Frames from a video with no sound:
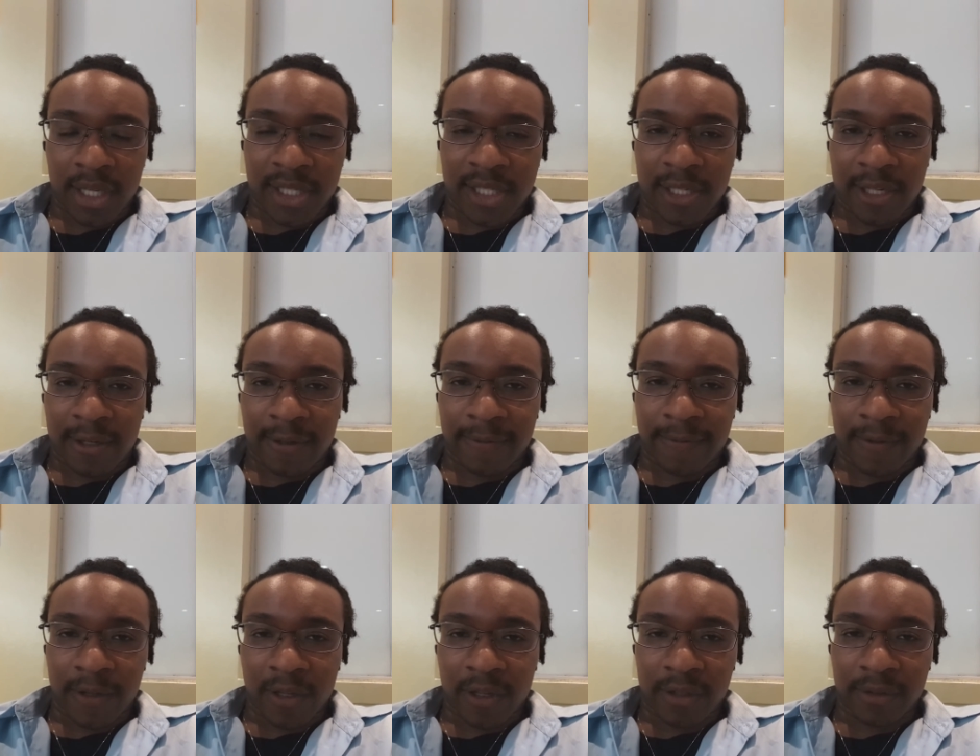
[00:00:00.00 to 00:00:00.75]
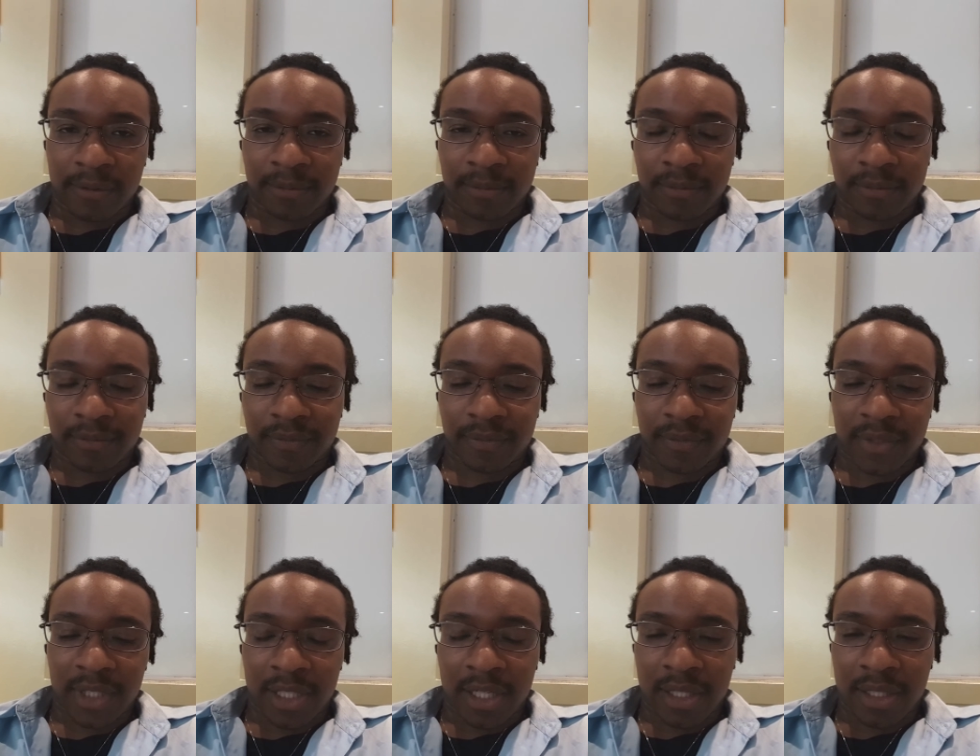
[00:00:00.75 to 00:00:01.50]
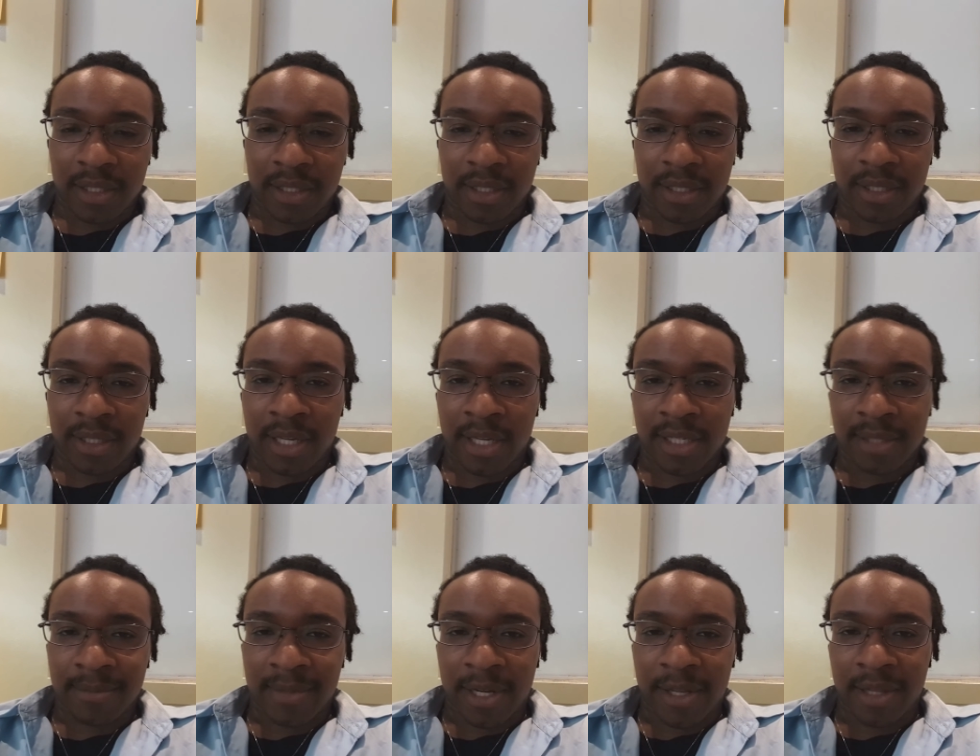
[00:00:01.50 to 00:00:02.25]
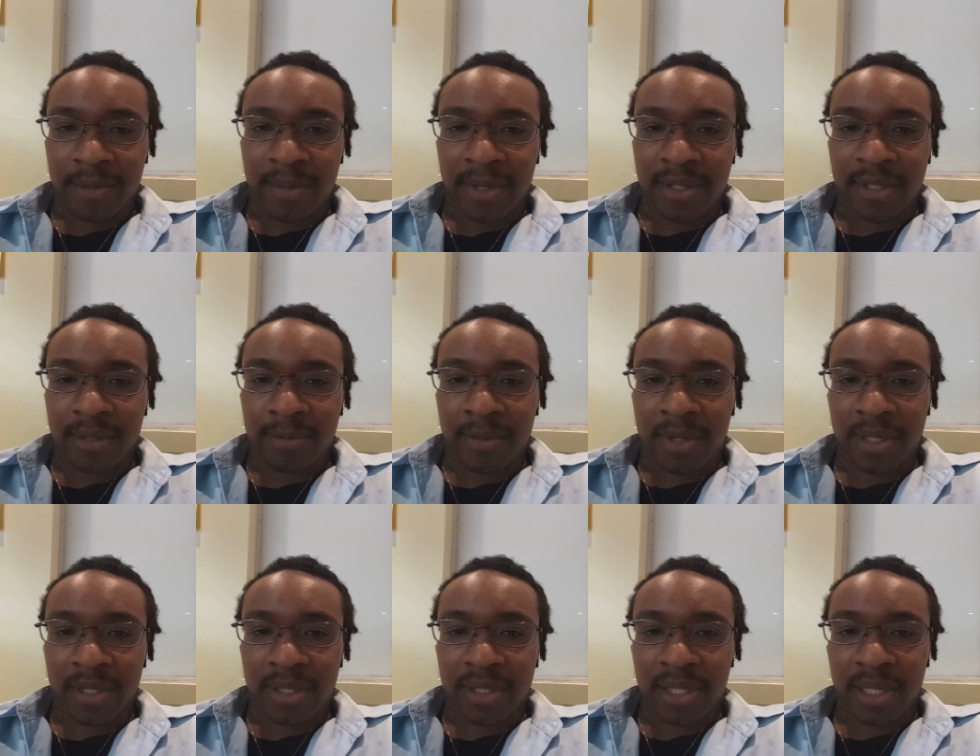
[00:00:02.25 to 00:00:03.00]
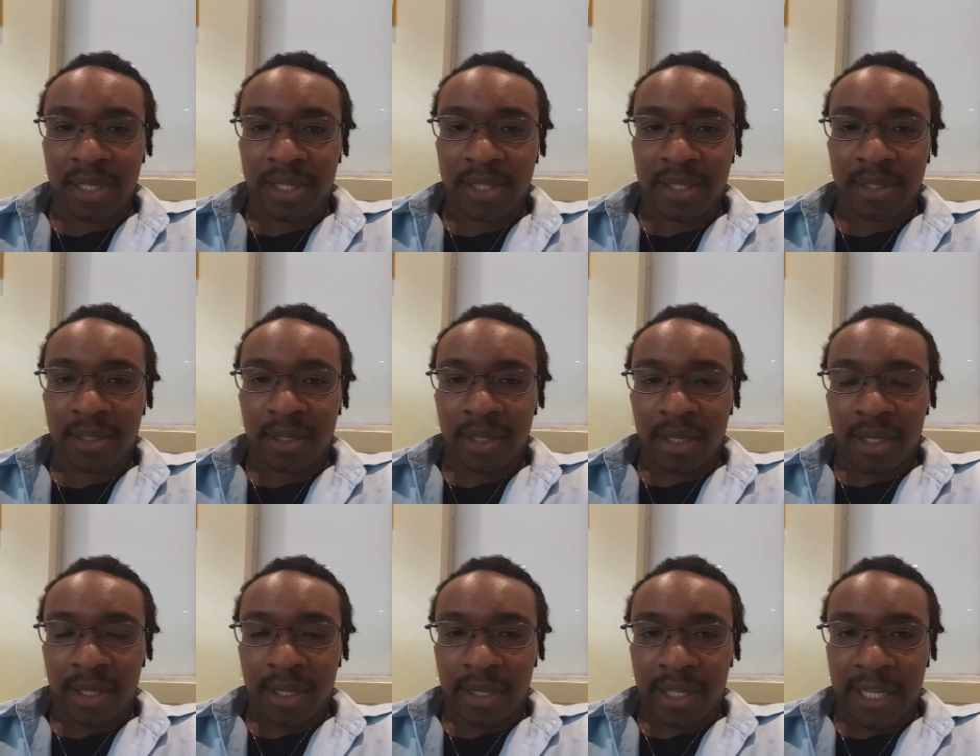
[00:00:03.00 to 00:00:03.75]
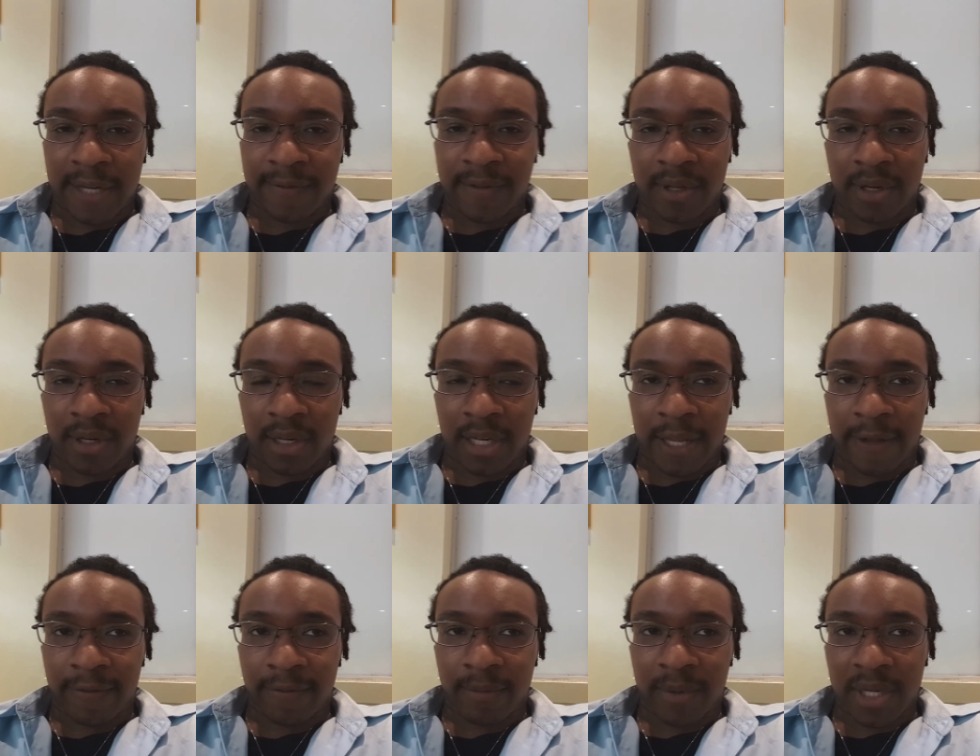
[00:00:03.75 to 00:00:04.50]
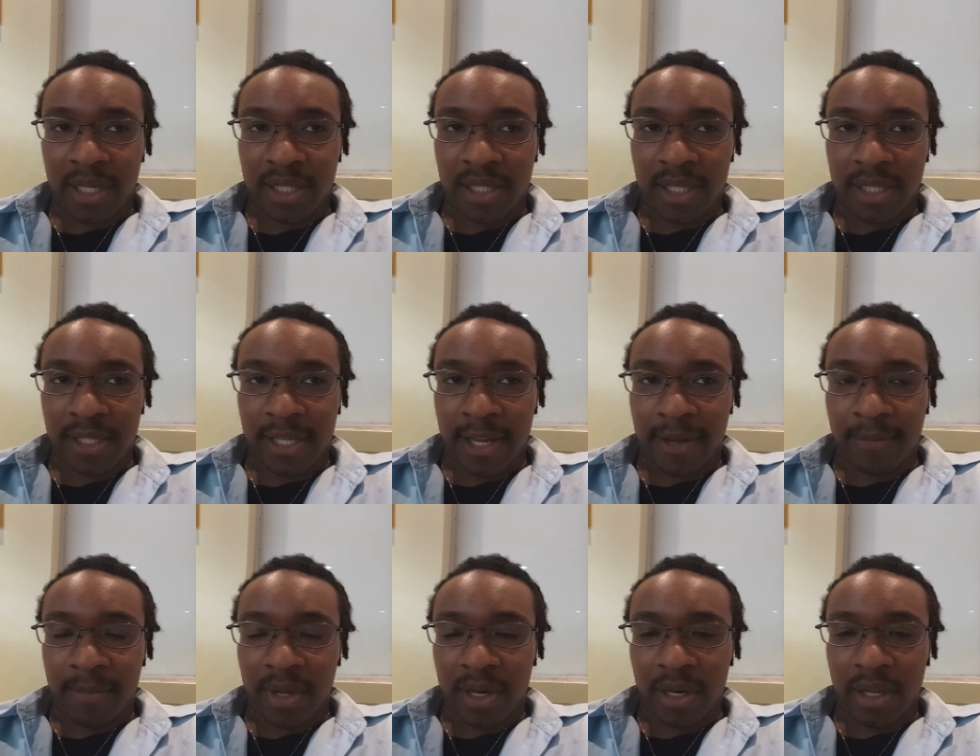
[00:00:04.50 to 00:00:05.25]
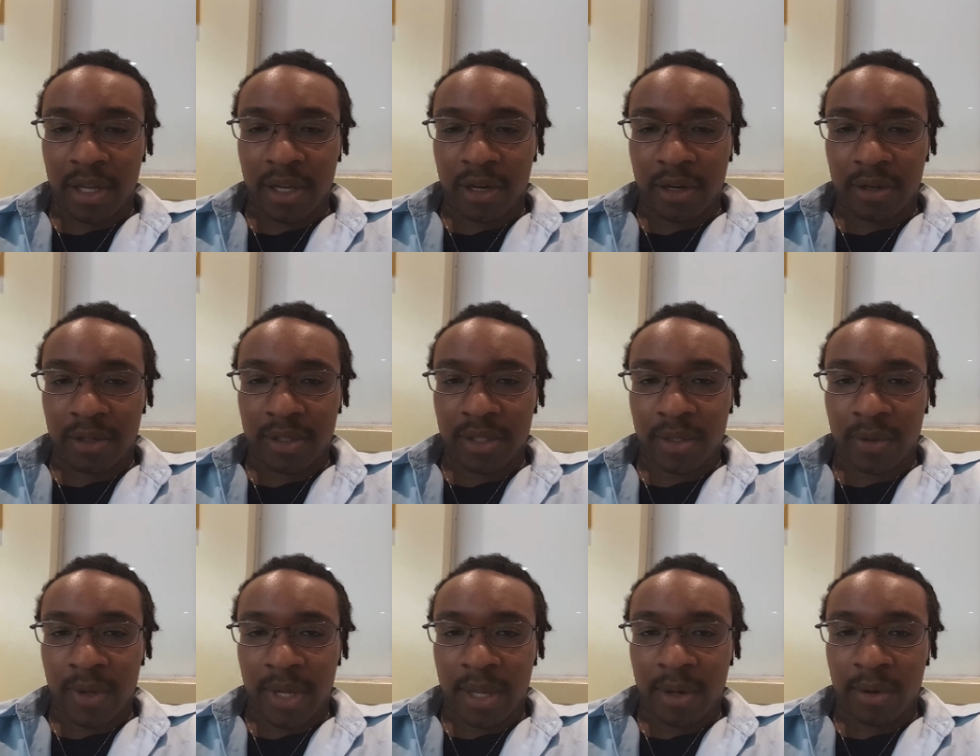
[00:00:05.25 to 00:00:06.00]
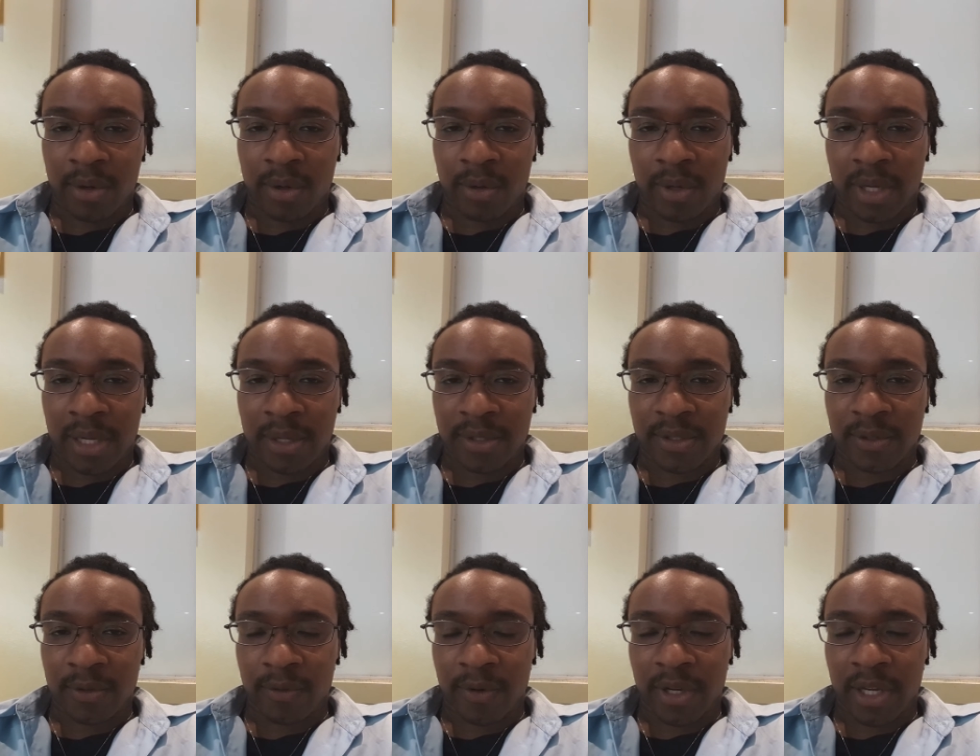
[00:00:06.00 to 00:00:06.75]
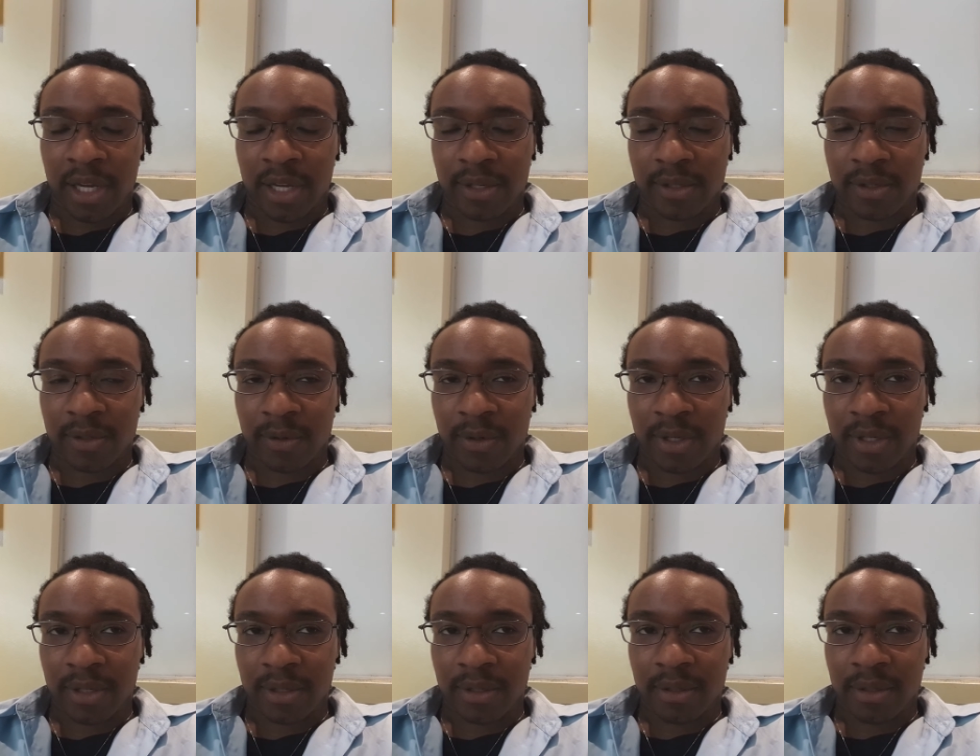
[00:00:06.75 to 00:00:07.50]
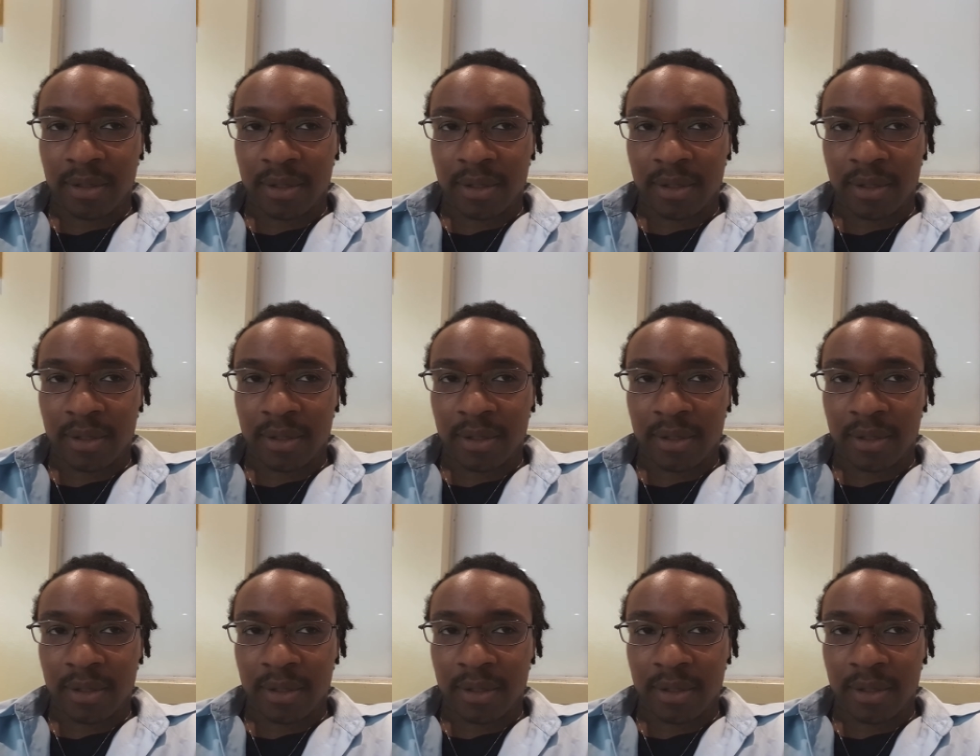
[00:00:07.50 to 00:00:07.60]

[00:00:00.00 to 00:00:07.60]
It's all fun. Yeah, it doesn't bother me too much since they've done a lot for me since I've been here, so I don't know how to react to it.